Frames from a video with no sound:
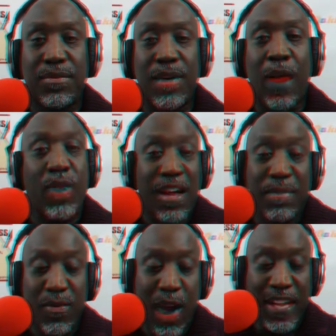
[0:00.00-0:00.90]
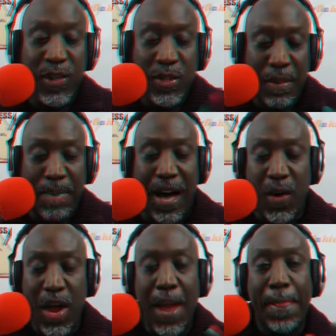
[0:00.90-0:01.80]
I would not have been ready. So it's
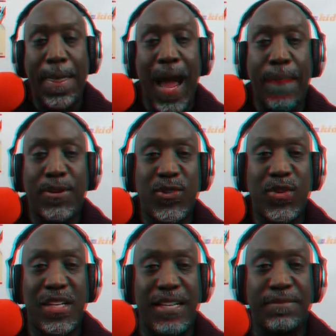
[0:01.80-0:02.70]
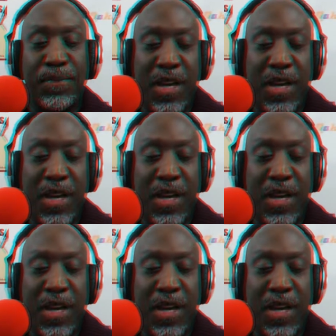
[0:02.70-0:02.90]
about opportunity